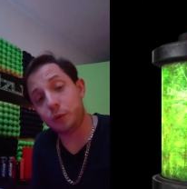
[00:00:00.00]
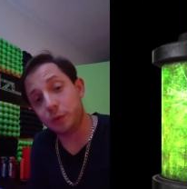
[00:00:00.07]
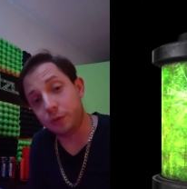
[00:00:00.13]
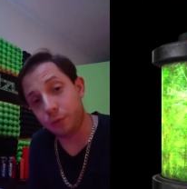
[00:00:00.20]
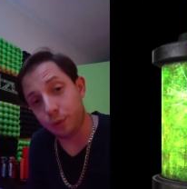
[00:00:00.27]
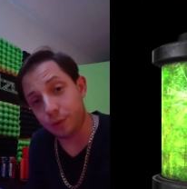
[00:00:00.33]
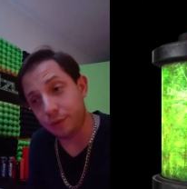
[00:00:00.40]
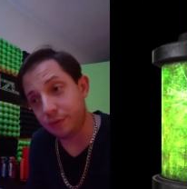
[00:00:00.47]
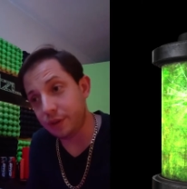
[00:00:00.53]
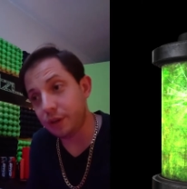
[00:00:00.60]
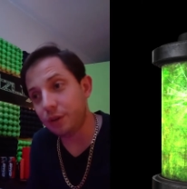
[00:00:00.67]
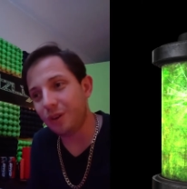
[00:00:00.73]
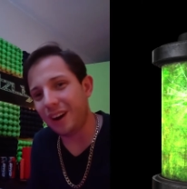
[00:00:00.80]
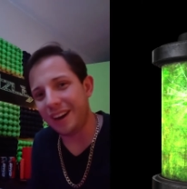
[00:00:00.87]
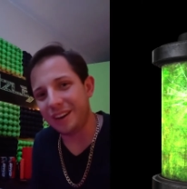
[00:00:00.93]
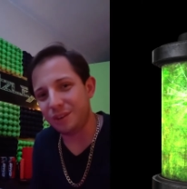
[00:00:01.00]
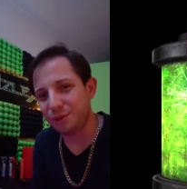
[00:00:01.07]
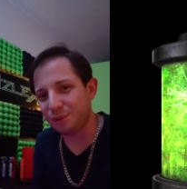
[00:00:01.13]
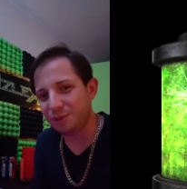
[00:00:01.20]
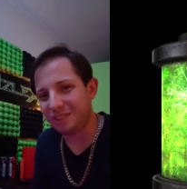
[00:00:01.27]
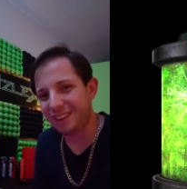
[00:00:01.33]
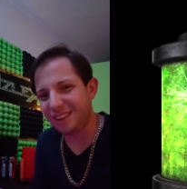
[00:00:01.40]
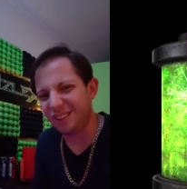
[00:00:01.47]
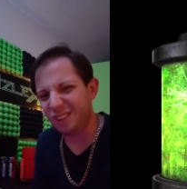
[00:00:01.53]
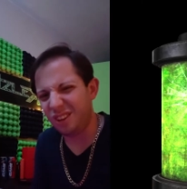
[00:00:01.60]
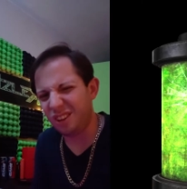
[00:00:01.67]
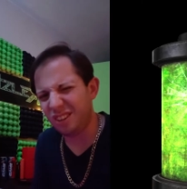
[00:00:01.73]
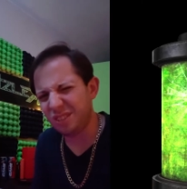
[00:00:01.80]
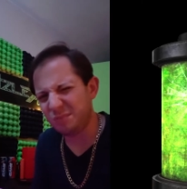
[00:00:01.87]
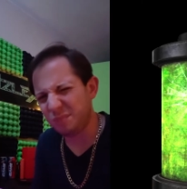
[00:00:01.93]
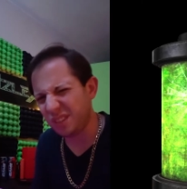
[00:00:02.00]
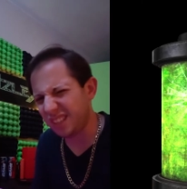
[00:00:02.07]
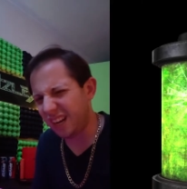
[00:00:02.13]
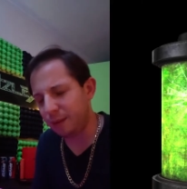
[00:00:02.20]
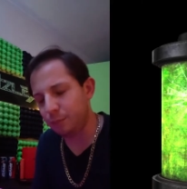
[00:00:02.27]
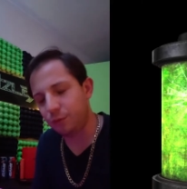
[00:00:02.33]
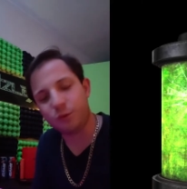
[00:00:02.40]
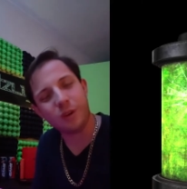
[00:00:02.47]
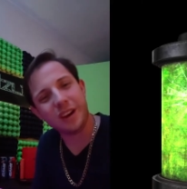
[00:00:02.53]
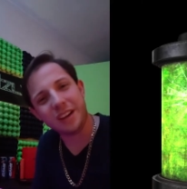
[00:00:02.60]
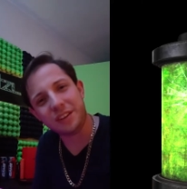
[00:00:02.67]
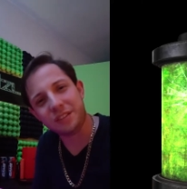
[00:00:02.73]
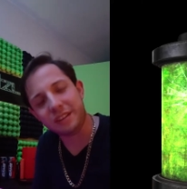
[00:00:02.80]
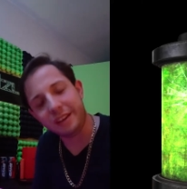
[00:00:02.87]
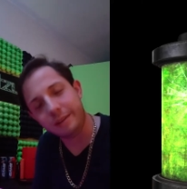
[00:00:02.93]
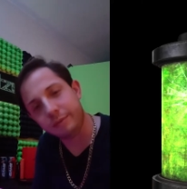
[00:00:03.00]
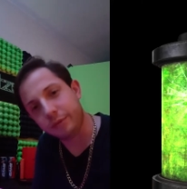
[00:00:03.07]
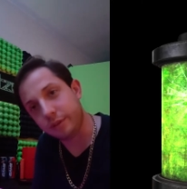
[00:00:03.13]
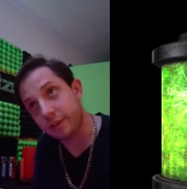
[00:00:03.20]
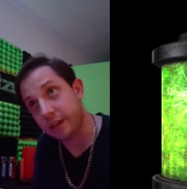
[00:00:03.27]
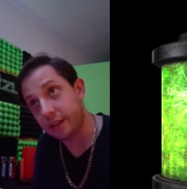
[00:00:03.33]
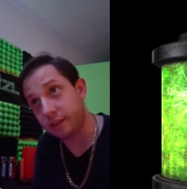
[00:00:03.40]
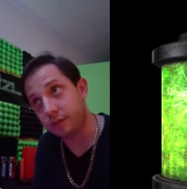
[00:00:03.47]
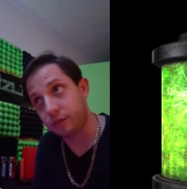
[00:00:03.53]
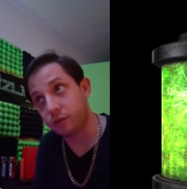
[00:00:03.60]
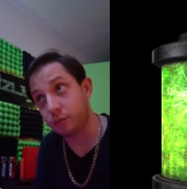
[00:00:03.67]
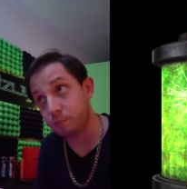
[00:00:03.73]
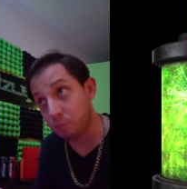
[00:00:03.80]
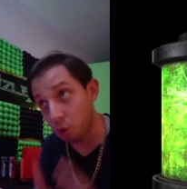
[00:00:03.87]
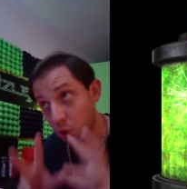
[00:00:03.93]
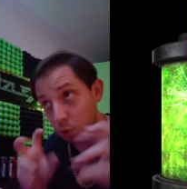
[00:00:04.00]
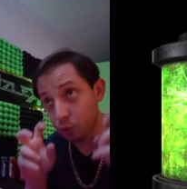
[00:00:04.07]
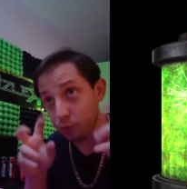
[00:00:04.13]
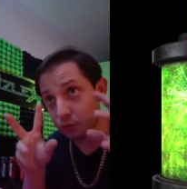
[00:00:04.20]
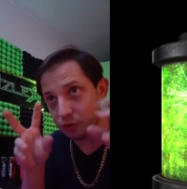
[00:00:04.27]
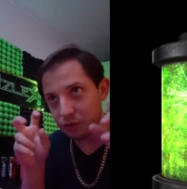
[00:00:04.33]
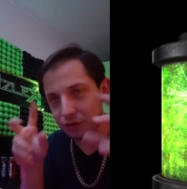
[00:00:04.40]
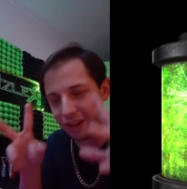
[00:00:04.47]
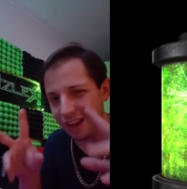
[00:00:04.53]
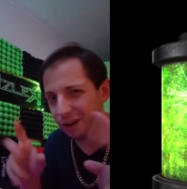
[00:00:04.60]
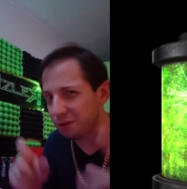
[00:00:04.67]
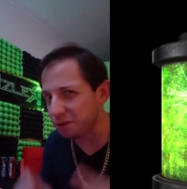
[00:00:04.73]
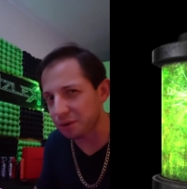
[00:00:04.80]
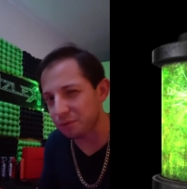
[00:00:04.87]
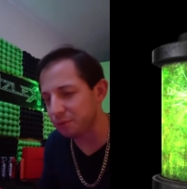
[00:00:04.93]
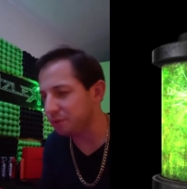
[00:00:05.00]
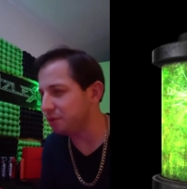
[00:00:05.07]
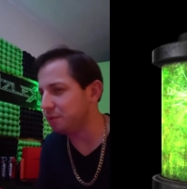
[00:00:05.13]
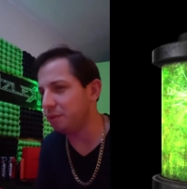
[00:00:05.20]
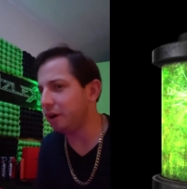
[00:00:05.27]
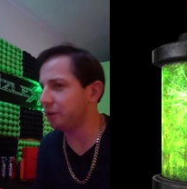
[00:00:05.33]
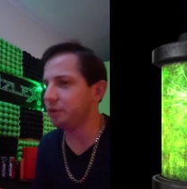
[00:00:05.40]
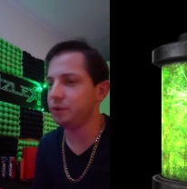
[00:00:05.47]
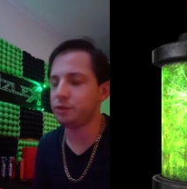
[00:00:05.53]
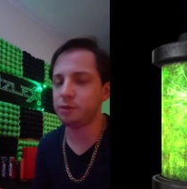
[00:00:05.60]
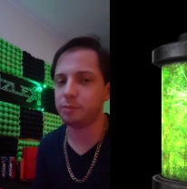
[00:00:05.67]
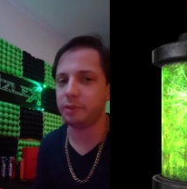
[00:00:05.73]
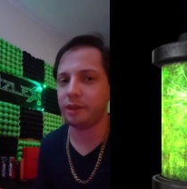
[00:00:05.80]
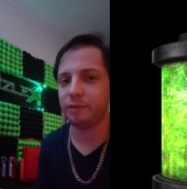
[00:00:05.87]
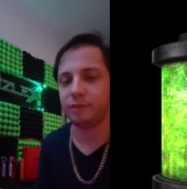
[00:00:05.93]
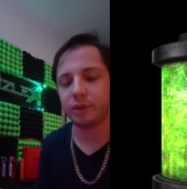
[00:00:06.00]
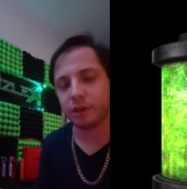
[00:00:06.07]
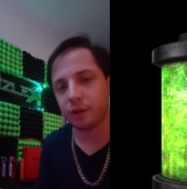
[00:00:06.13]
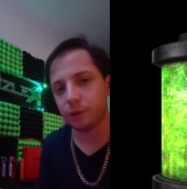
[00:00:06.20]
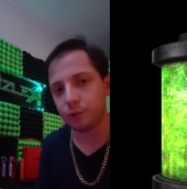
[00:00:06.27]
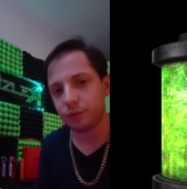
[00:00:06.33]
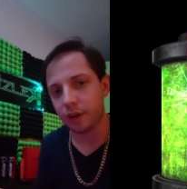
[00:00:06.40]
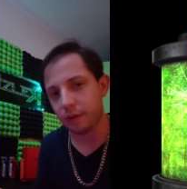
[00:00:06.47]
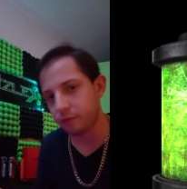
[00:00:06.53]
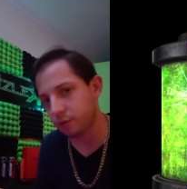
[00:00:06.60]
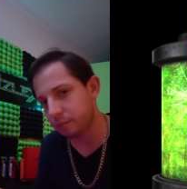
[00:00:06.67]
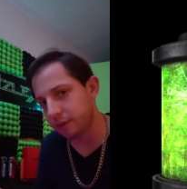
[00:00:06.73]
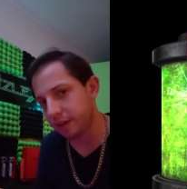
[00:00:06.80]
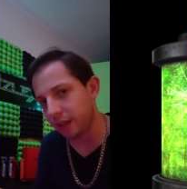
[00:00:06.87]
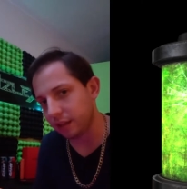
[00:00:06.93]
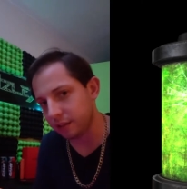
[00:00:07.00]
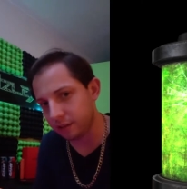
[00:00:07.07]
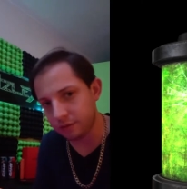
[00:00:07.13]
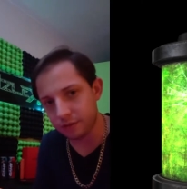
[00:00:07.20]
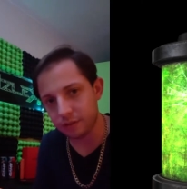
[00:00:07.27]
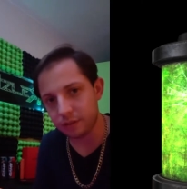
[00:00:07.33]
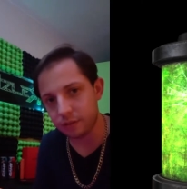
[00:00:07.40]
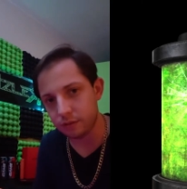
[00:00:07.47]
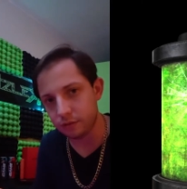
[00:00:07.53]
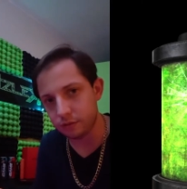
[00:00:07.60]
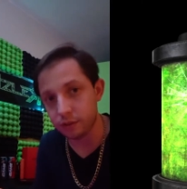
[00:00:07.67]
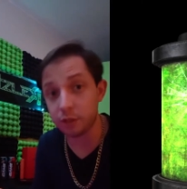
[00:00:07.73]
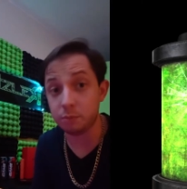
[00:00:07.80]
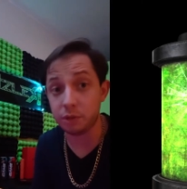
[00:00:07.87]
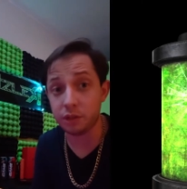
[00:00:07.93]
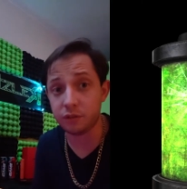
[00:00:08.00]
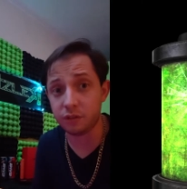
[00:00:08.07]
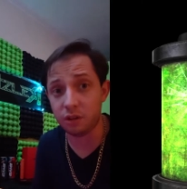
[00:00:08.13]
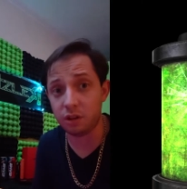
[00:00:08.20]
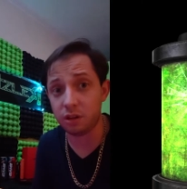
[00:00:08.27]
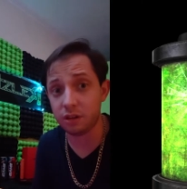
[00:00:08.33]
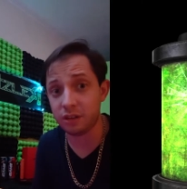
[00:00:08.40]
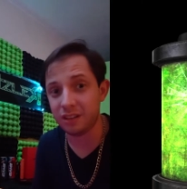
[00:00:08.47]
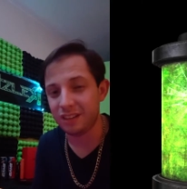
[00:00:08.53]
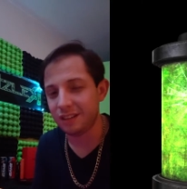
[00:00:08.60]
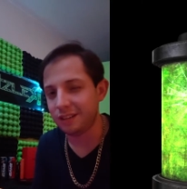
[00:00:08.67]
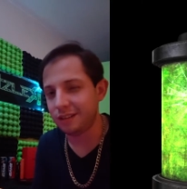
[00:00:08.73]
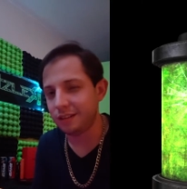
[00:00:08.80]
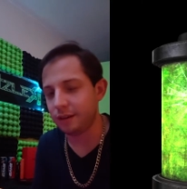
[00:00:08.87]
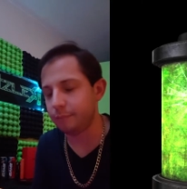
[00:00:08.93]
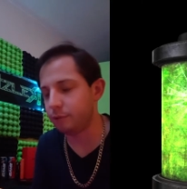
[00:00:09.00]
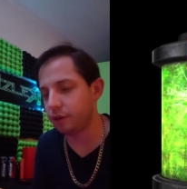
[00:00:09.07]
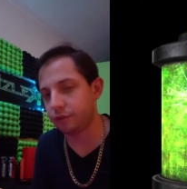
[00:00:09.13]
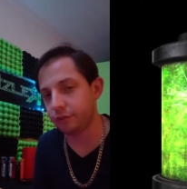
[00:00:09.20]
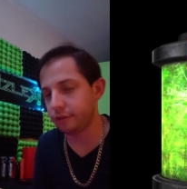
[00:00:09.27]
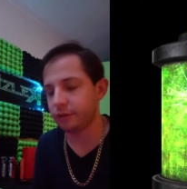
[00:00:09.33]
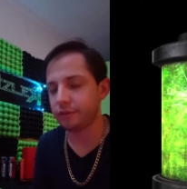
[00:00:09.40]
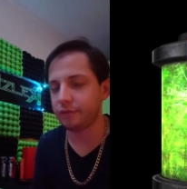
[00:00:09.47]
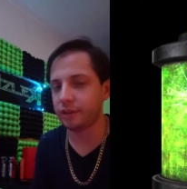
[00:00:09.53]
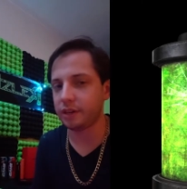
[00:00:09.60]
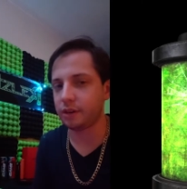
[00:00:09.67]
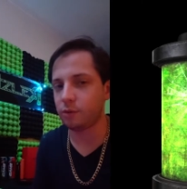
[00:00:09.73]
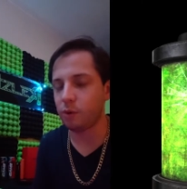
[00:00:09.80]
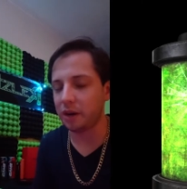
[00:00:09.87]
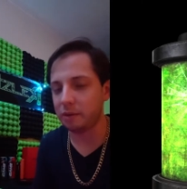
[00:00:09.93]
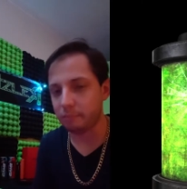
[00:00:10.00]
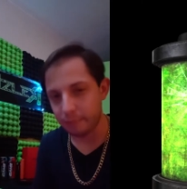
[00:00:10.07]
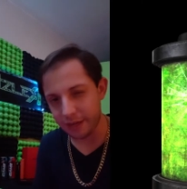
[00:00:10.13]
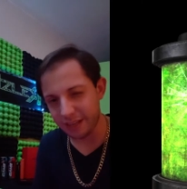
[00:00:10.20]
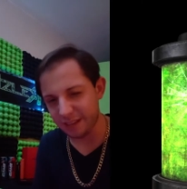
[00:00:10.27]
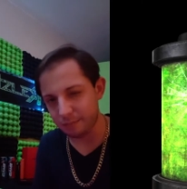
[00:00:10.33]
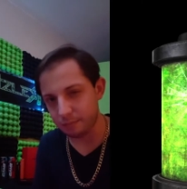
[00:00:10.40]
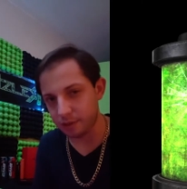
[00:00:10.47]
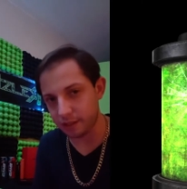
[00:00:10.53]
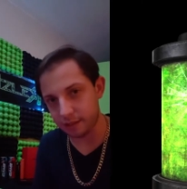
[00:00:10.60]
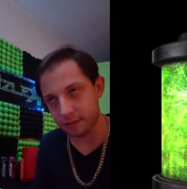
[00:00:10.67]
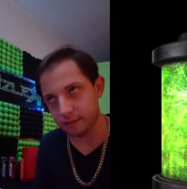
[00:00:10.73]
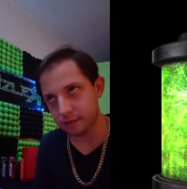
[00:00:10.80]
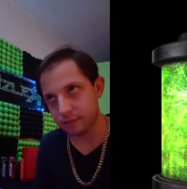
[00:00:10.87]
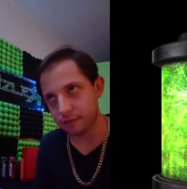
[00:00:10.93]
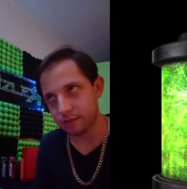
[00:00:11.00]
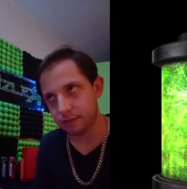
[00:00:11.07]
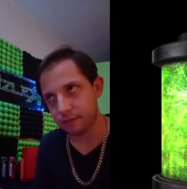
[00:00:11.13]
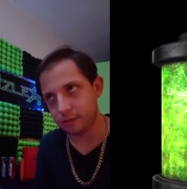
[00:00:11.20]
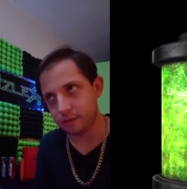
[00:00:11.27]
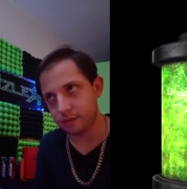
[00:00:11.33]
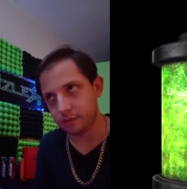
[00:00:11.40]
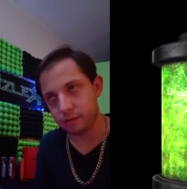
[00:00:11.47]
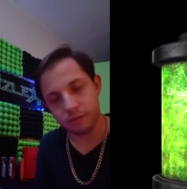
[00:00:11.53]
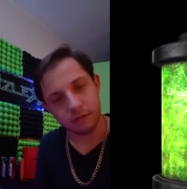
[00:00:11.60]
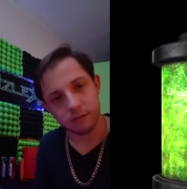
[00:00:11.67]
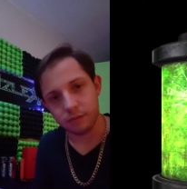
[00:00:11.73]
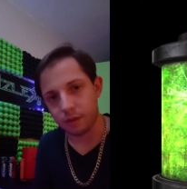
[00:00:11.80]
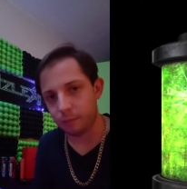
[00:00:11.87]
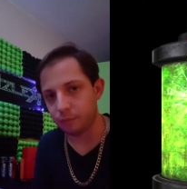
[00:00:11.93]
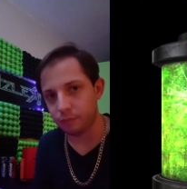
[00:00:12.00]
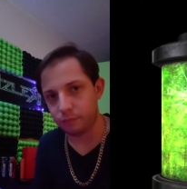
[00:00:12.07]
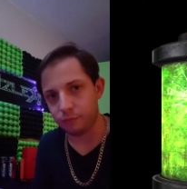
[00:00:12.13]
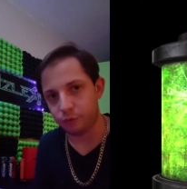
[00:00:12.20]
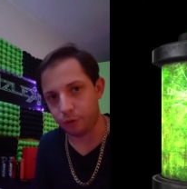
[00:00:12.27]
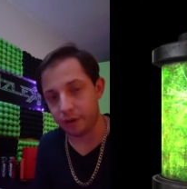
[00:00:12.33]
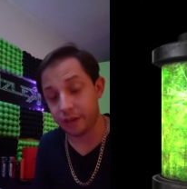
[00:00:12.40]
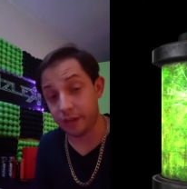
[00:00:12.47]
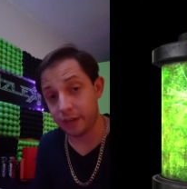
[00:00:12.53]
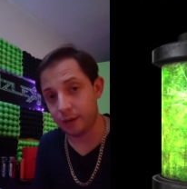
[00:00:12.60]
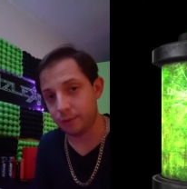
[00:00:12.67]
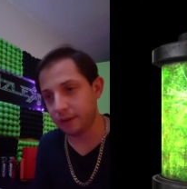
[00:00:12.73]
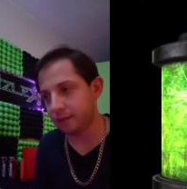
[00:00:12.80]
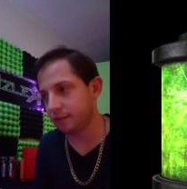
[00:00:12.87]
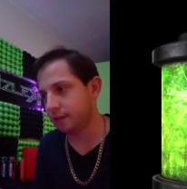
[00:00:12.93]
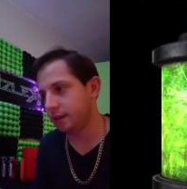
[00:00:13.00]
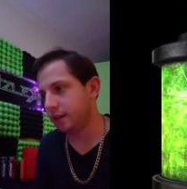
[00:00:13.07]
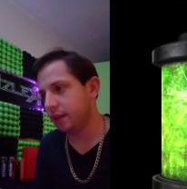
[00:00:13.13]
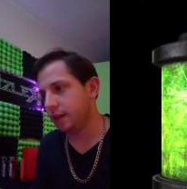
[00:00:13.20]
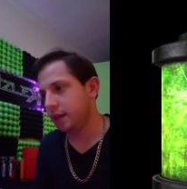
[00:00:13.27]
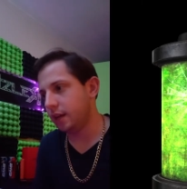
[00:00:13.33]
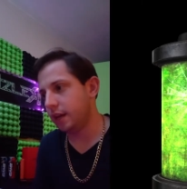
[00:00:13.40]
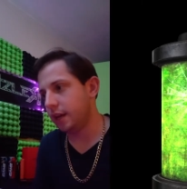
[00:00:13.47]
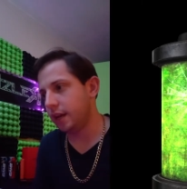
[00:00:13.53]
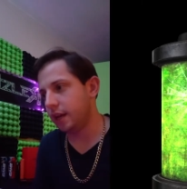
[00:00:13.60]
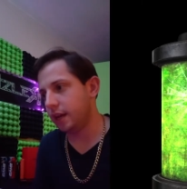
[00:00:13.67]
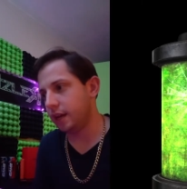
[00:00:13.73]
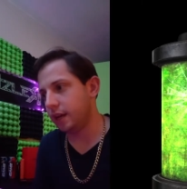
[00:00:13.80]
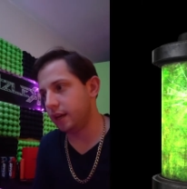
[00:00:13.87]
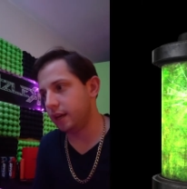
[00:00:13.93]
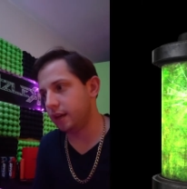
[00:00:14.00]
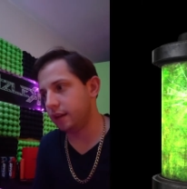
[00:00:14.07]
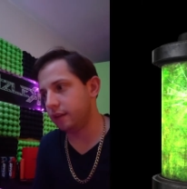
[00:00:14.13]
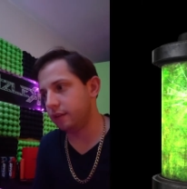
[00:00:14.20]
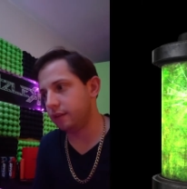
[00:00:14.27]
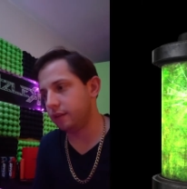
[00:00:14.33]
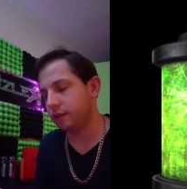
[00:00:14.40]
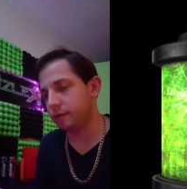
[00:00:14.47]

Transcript: enjoyed the video. I know it was kind of long, but I'm trying to aim for that supposed algorithm on YouTube that videos have to be at least 10 minutes long. I'm not sure if I quite made it, but I'm trying anyways. And